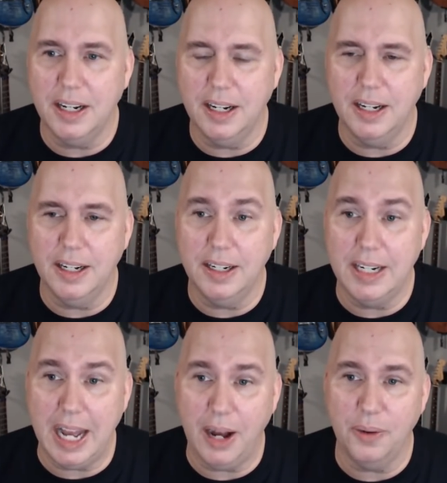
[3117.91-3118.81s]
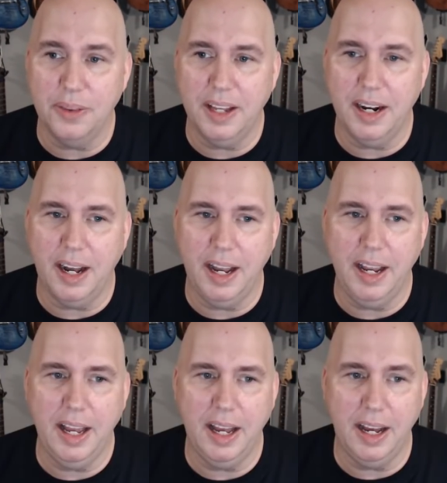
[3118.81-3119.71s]
Uh, now that
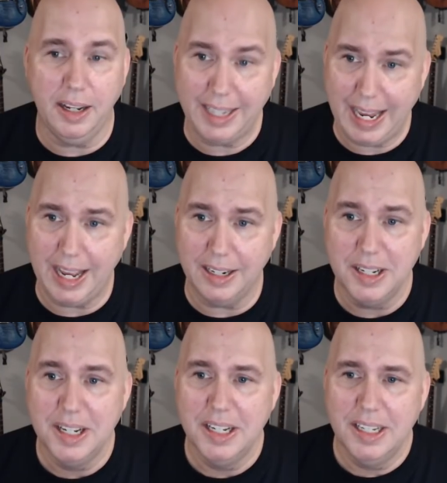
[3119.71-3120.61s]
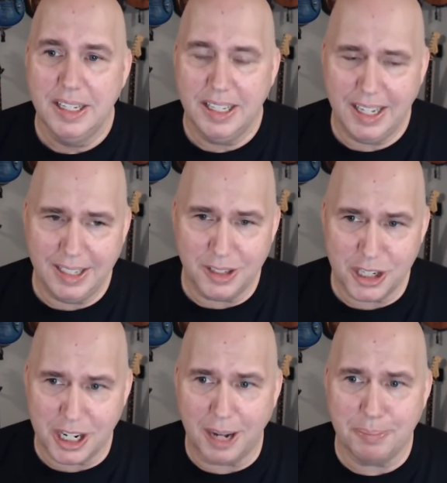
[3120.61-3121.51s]
I uh, can in the
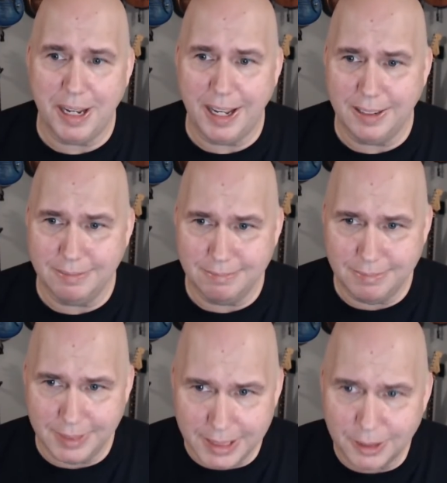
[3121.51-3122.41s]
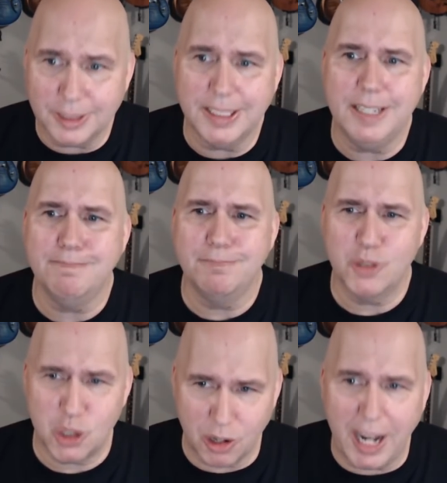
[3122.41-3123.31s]
shop and literally
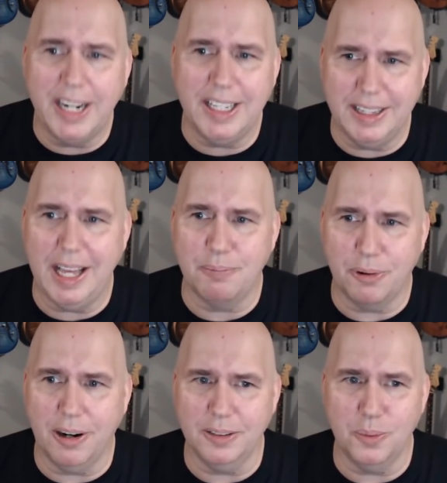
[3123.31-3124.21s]
try to get that product